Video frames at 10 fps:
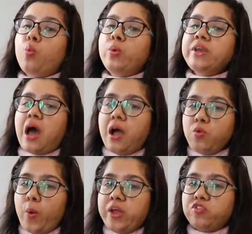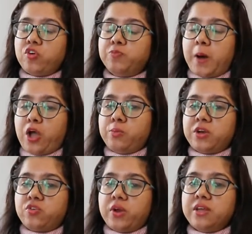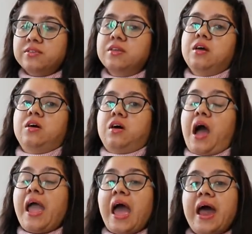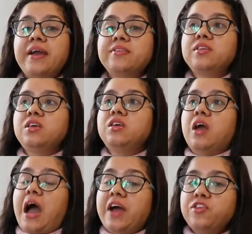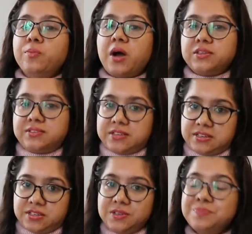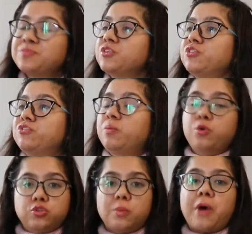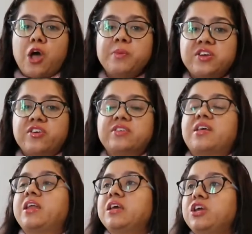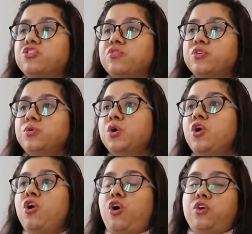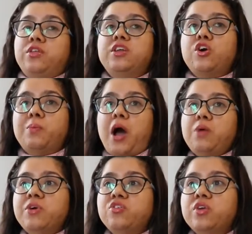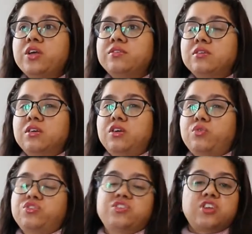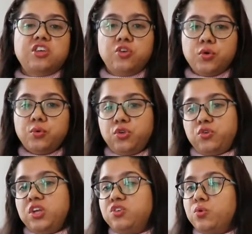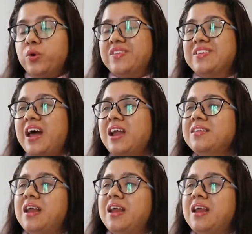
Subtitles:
When I went for biometrics, I had the Hyderabad center for both biometrics and interview. On the day of biometrics, it was just a queue. You need to go and stand.